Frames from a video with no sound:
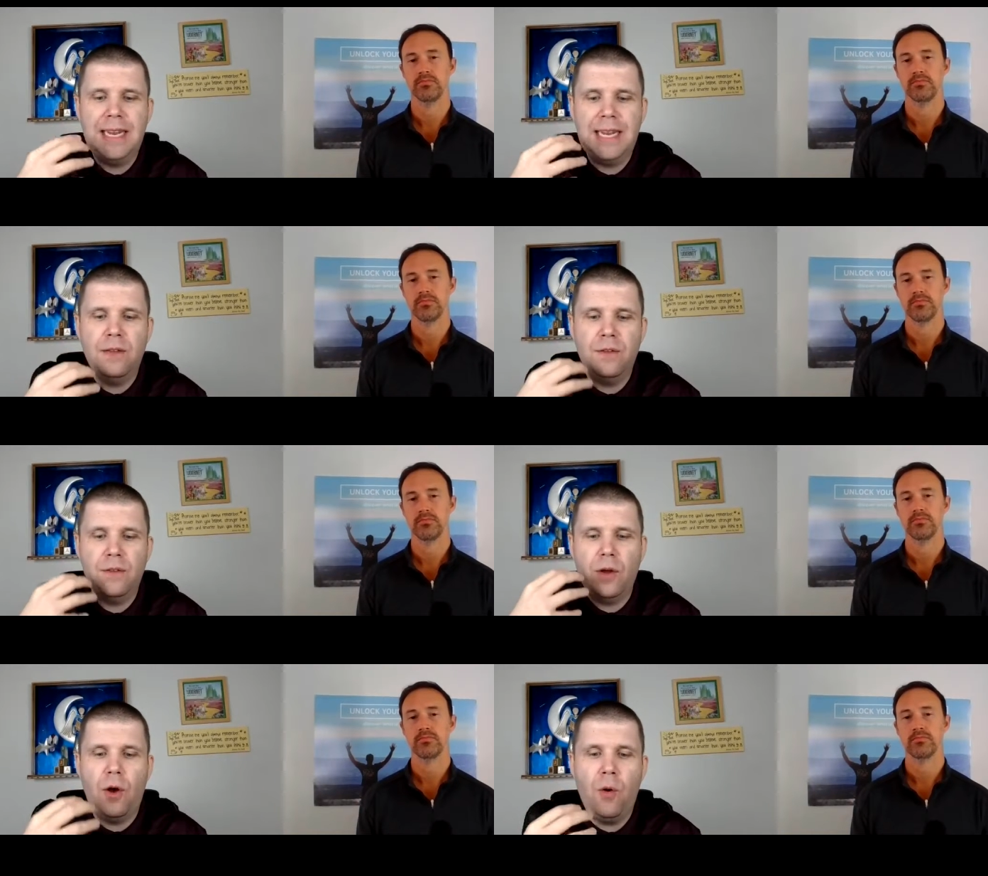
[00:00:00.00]

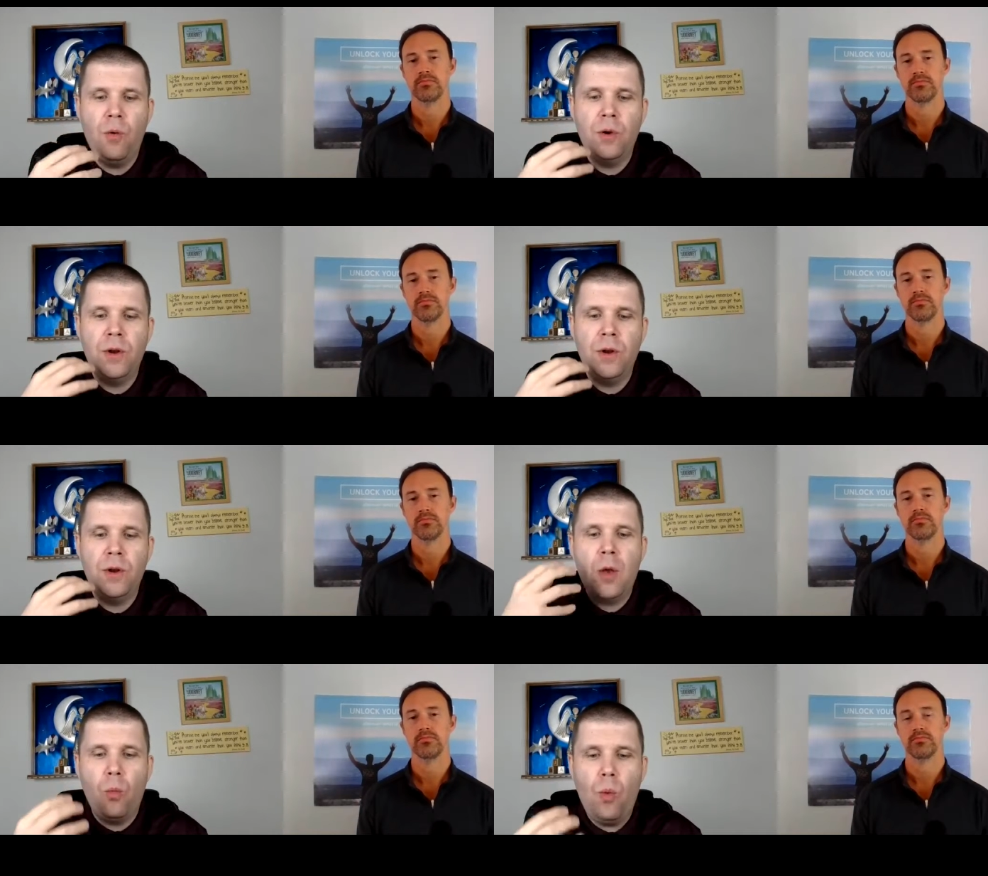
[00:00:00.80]
Speaker 1: his own
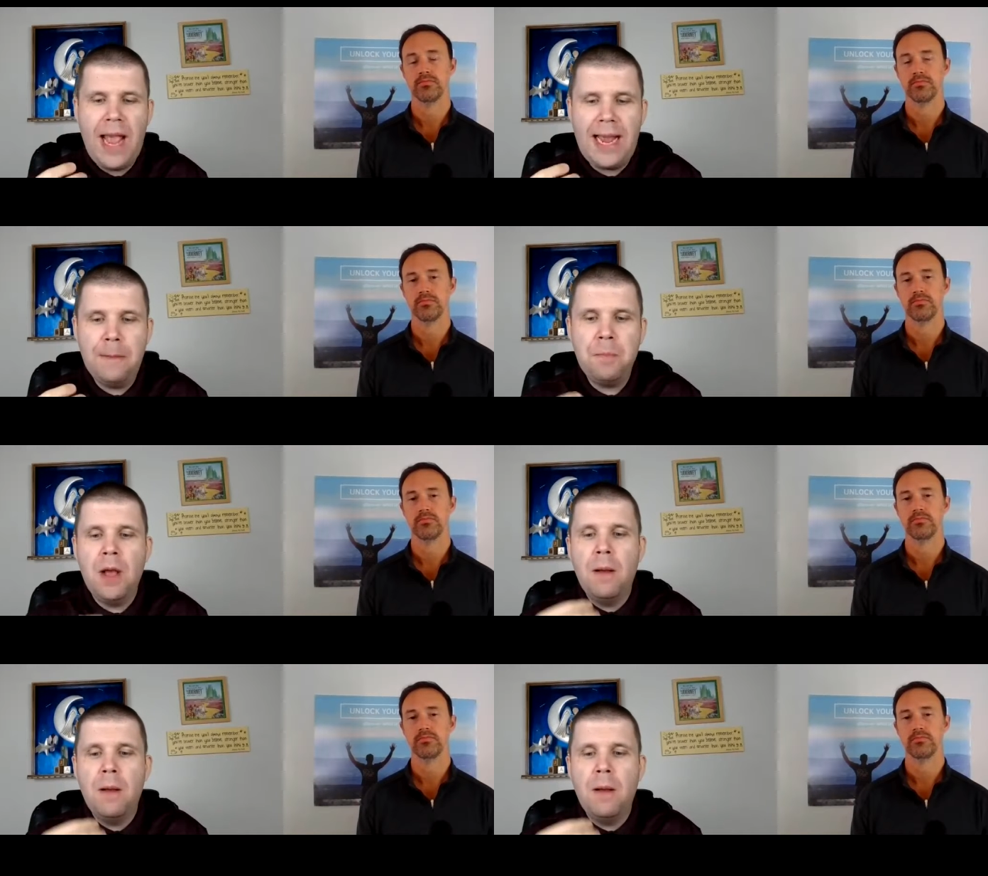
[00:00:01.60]
way.